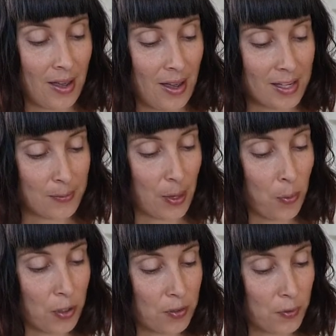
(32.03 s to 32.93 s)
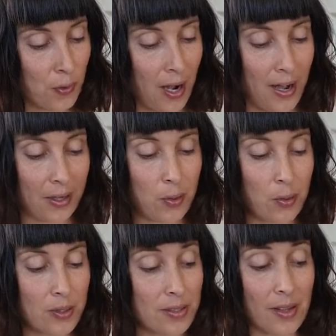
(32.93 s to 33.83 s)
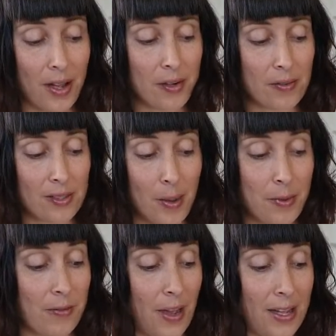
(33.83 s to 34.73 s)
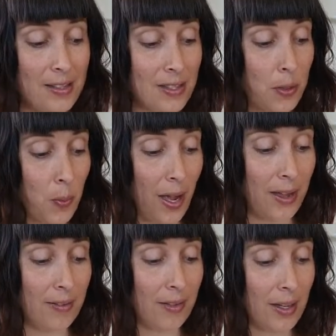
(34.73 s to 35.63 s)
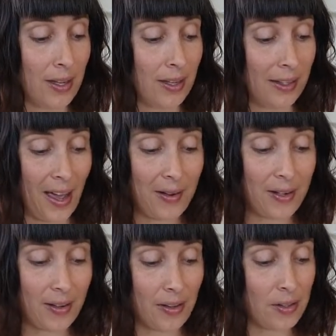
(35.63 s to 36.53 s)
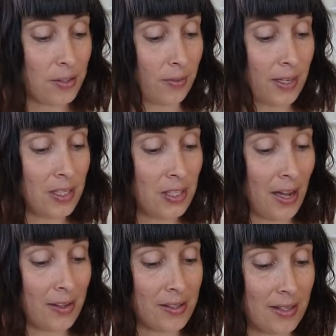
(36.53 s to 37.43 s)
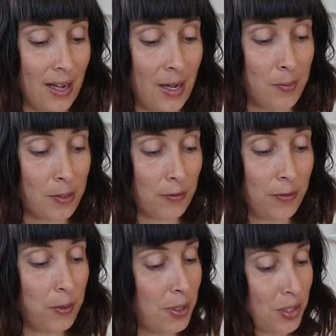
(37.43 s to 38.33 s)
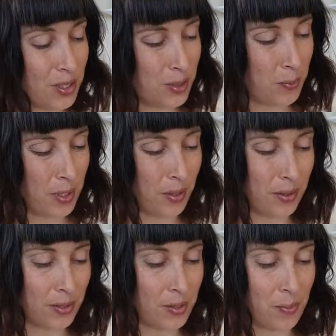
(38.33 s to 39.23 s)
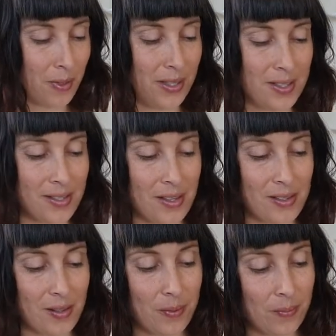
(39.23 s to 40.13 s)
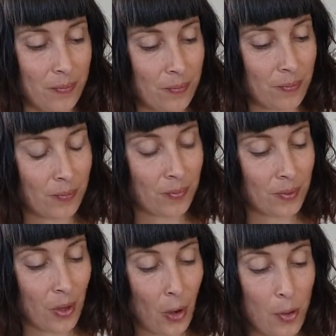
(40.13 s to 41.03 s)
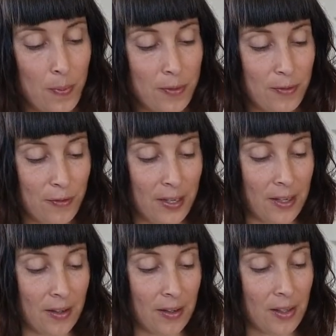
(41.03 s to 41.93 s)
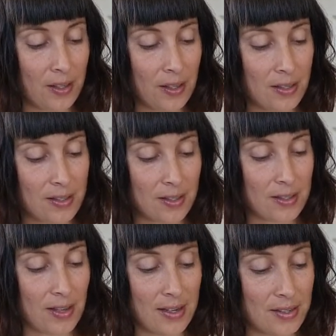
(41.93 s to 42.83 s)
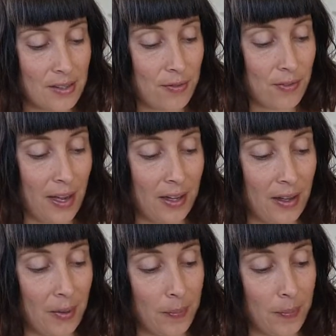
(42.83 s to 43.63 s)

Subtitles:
as my watchful eye caught sight of some advancing wave calculated to reach out its arms a few inches beyond its predecessor. Hope and fear, success and failure,